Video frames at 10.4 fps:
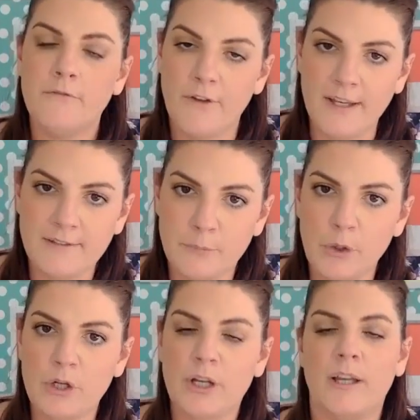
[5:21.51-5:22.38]

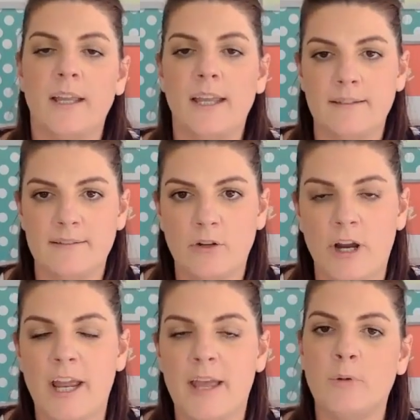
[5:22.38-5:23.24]
Facebook,
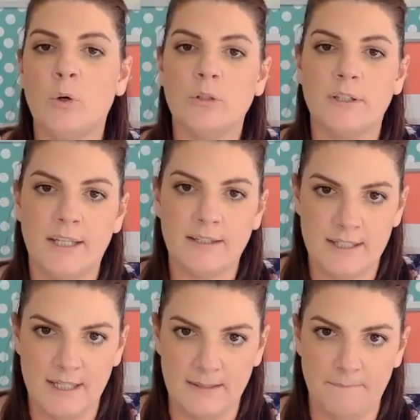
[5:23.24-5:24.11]
Instagram, or
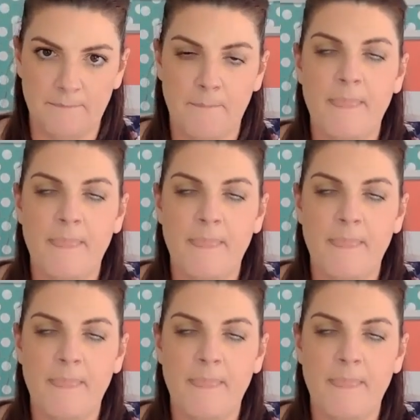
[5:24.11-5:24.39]
LinkedIn.